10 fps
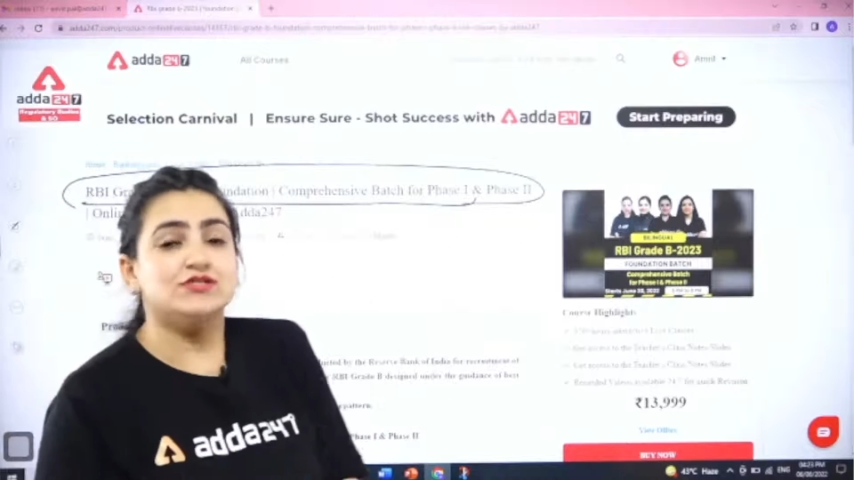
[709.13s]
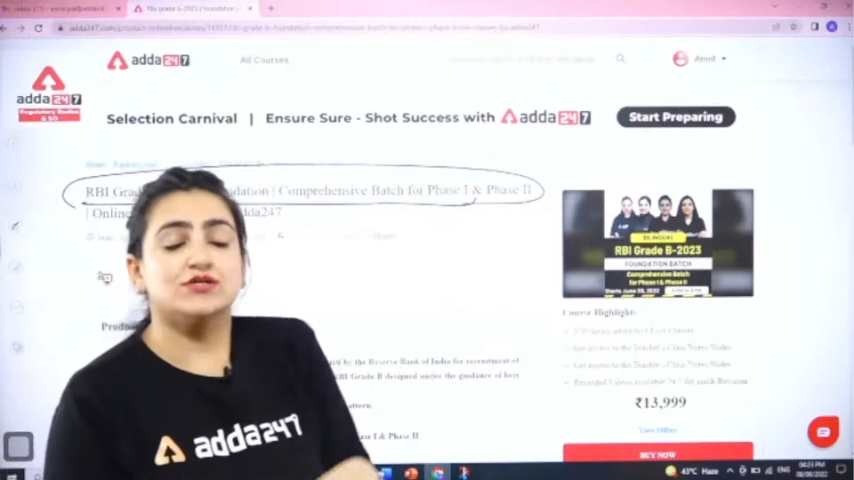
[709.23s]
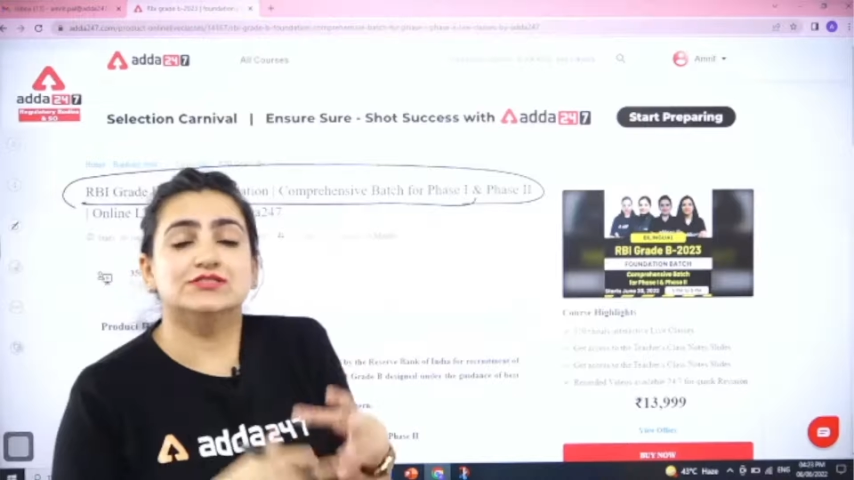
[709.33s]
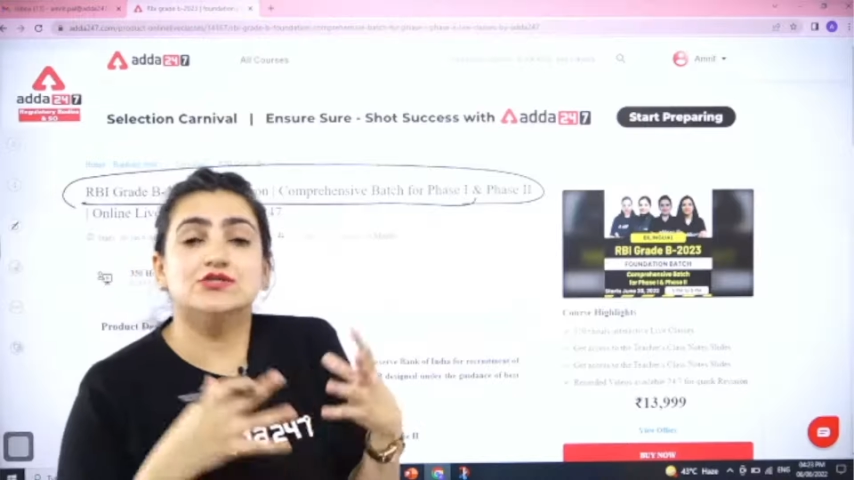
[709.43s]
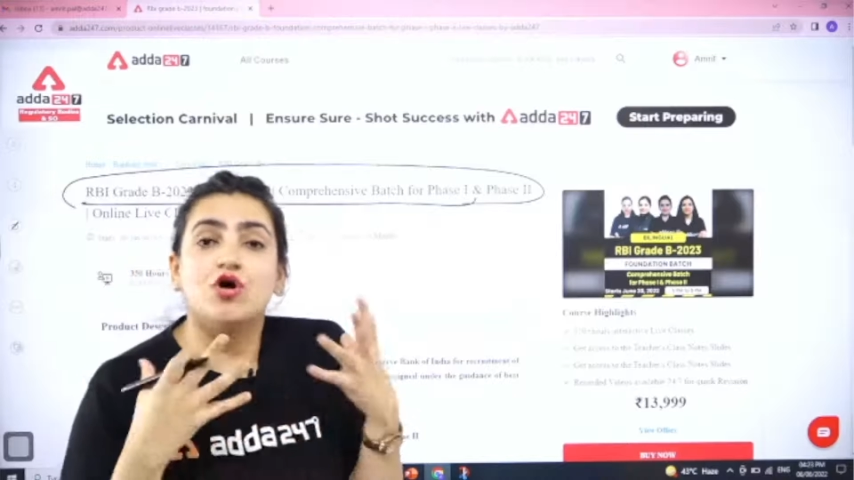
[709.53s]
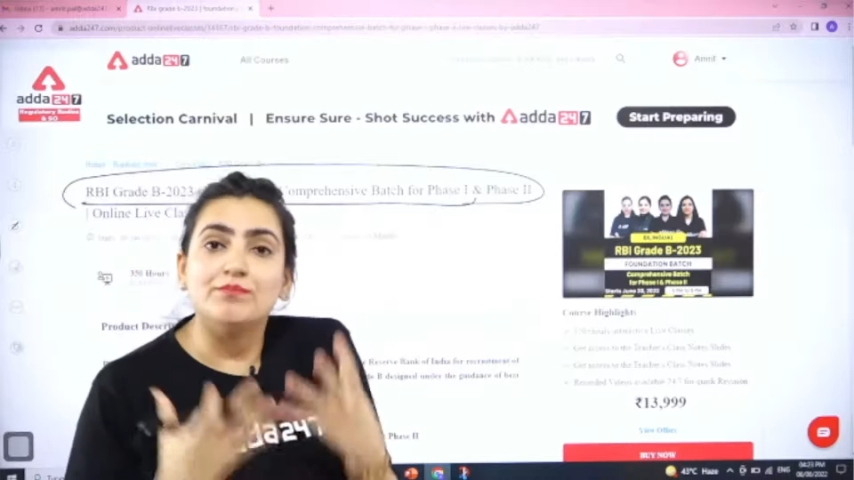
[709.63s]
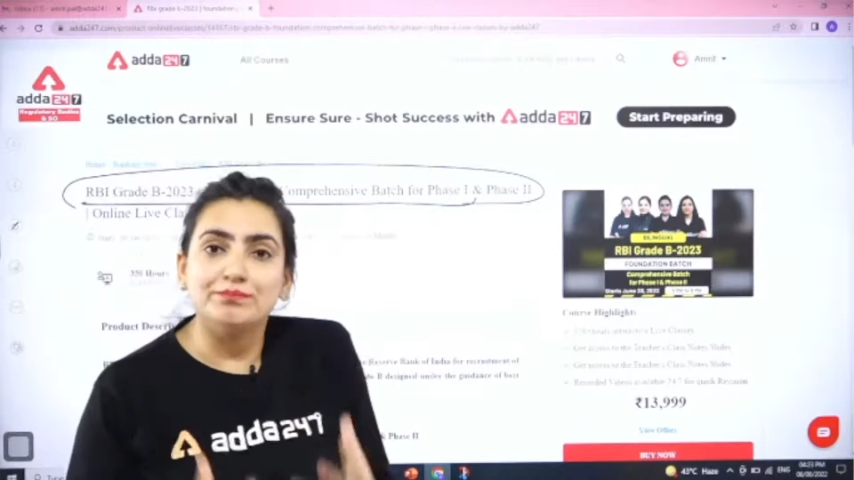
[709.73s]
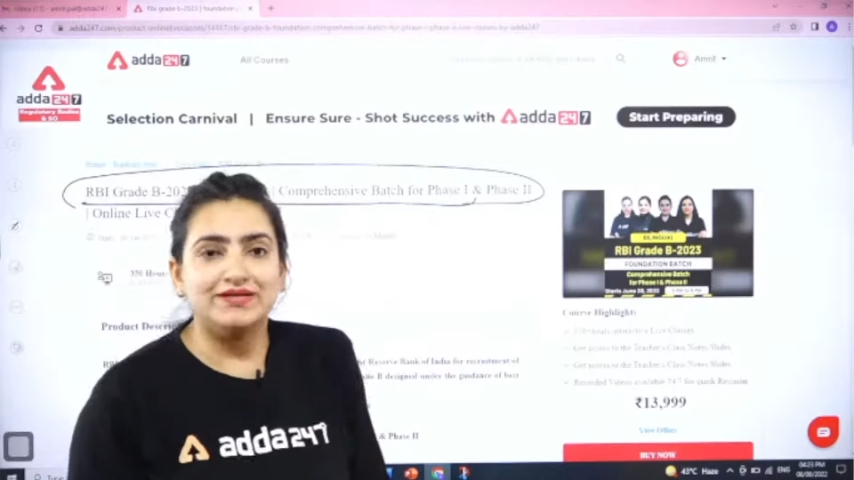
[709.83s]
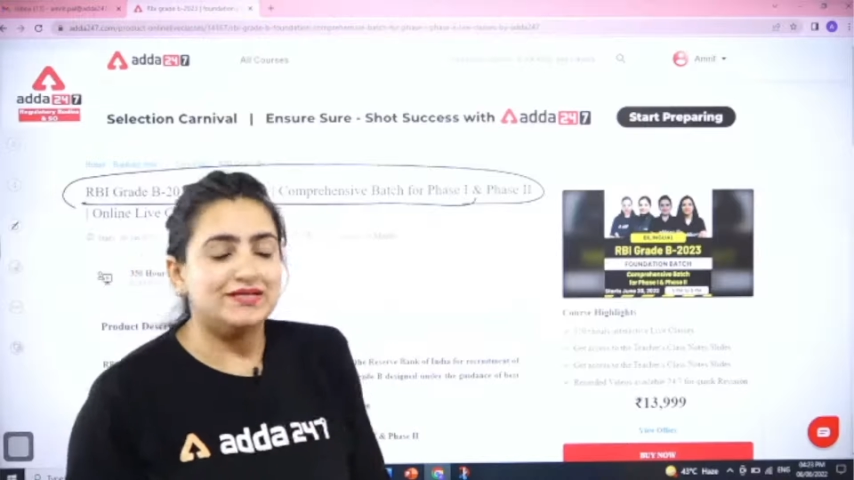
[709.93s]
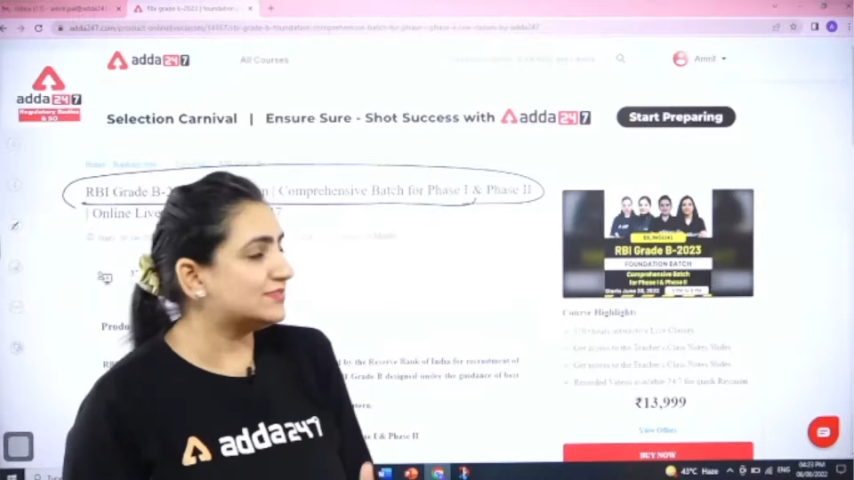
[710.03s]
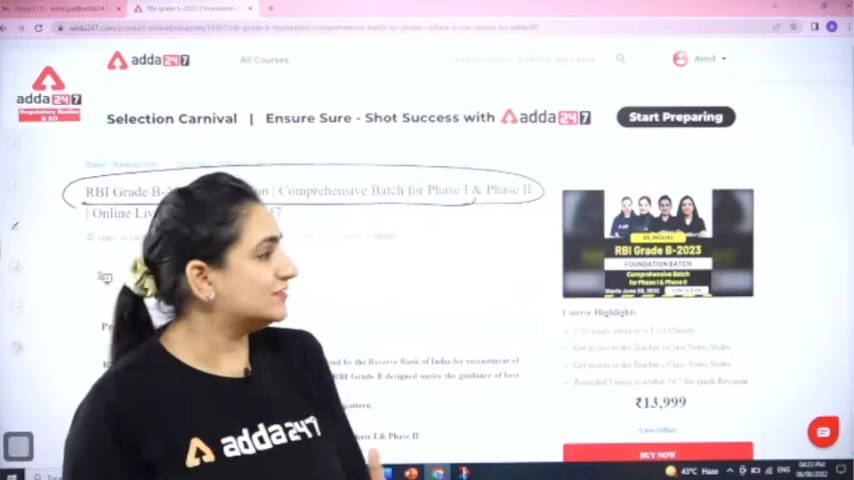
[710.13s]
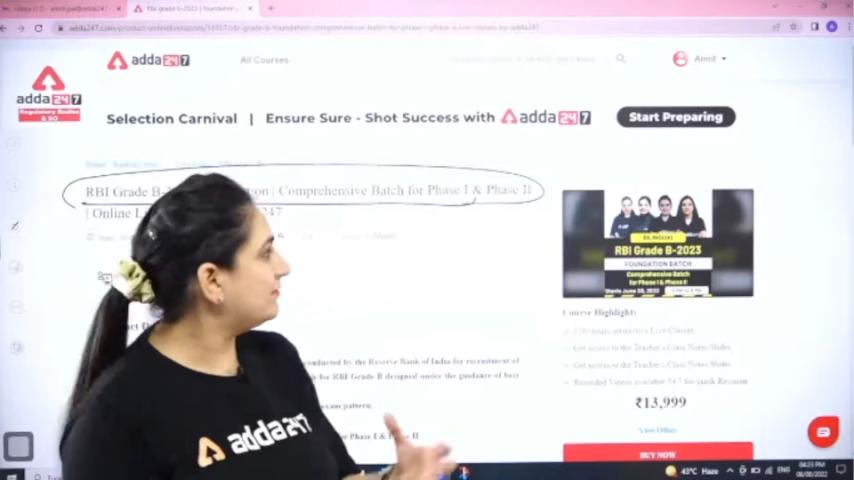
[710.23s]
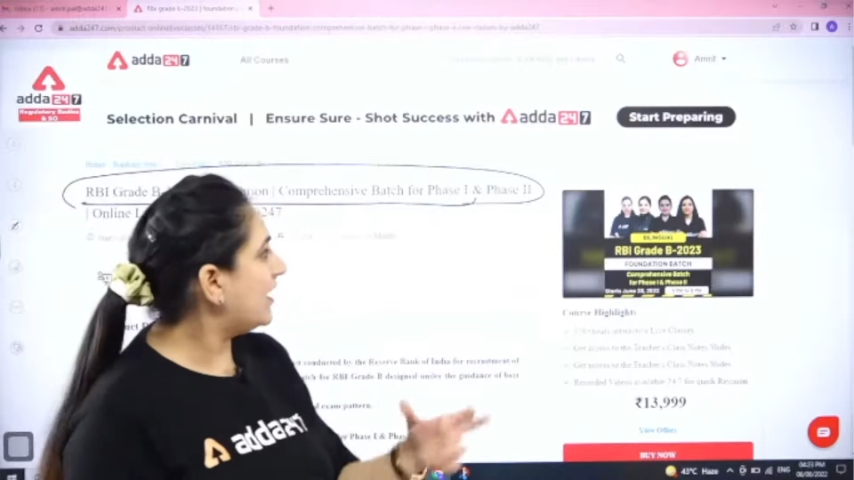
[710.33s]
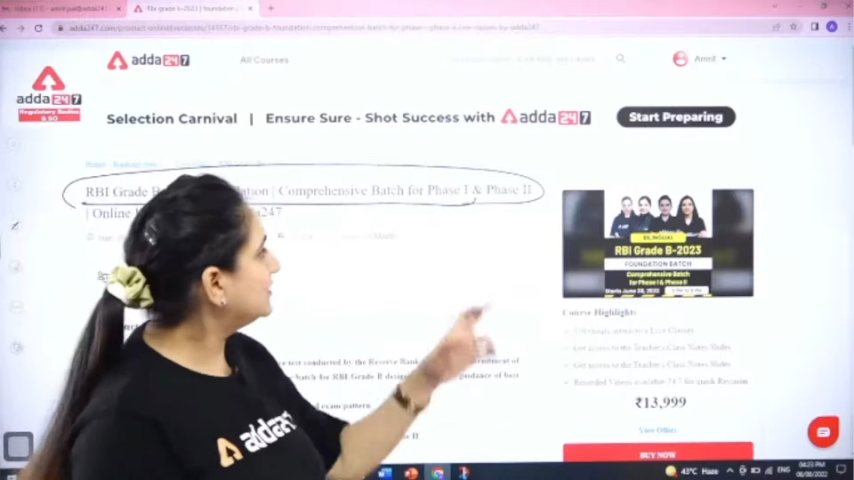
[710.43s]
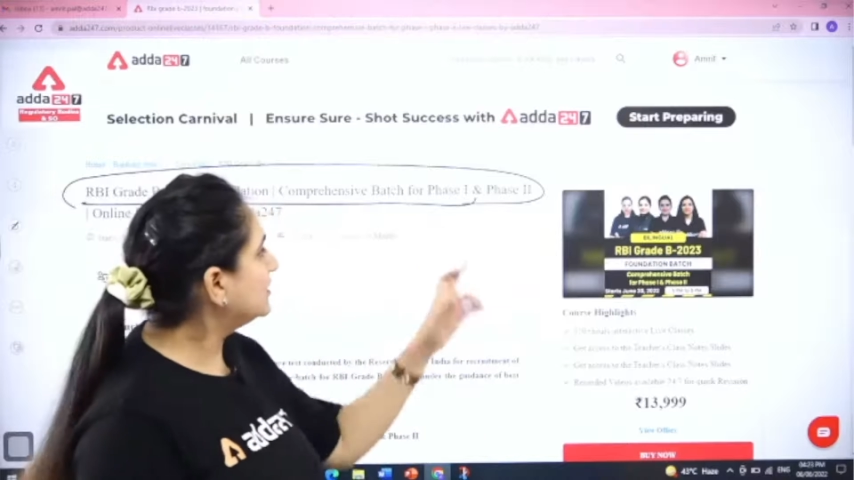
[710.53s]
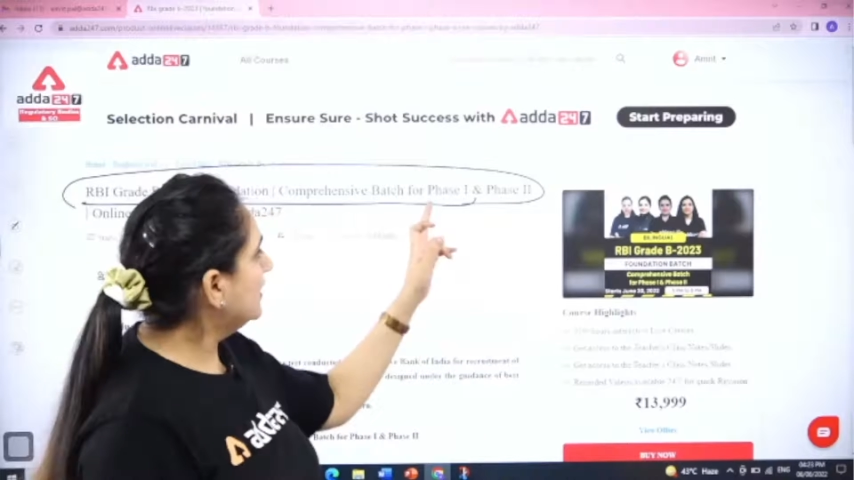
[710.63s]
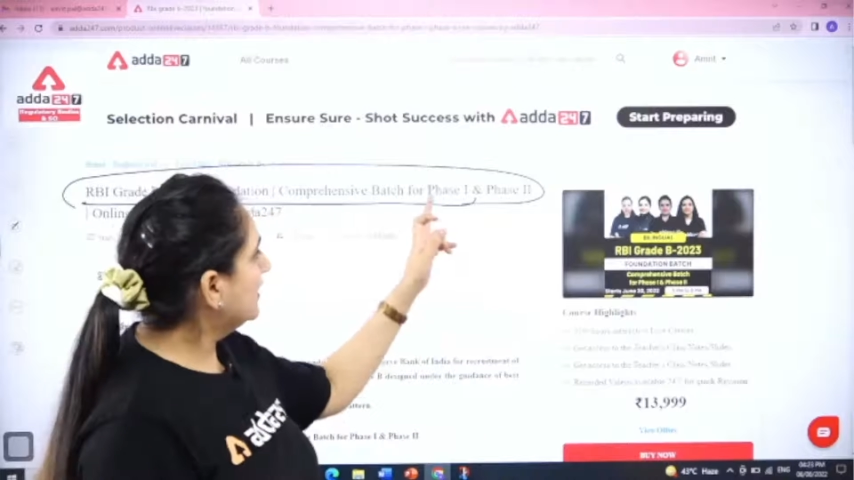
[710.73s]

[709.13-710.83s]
It's a comprehensive batch